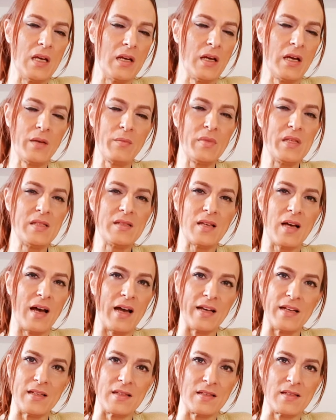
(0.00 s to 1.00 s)
And
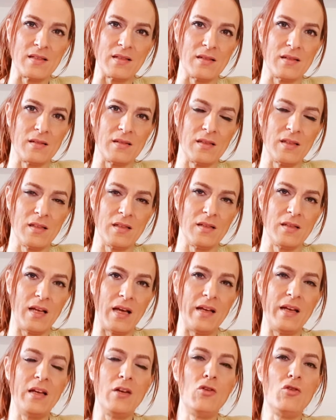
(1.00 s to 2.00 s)
besides,
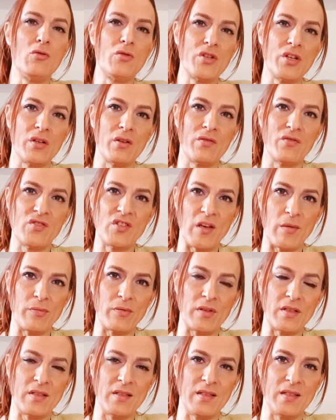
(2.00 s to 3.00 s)
that illusion of
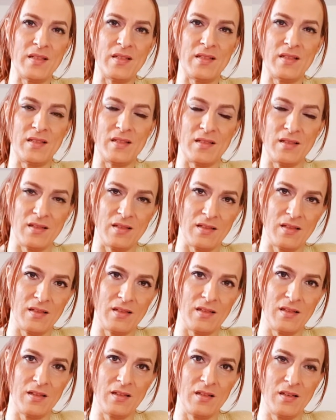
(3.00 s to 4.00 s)
separateness,
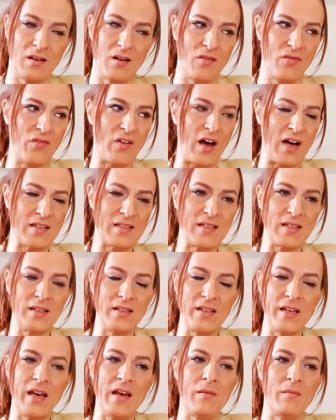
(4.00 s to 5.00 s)
of us
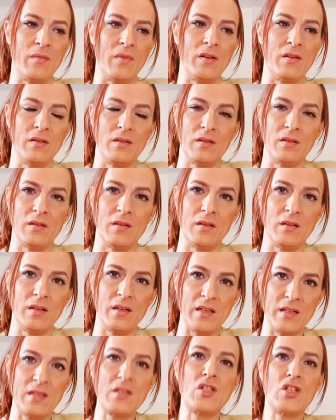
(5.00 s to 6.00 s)
and them,
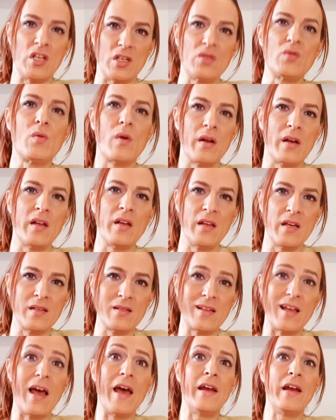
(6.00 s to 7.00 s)
is just what it
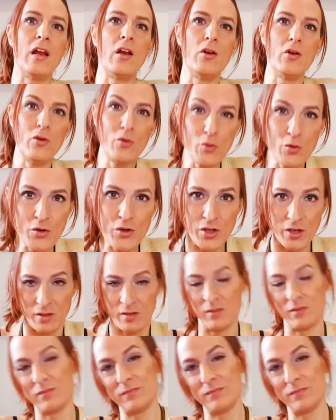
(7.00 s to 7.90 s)
is an illusion.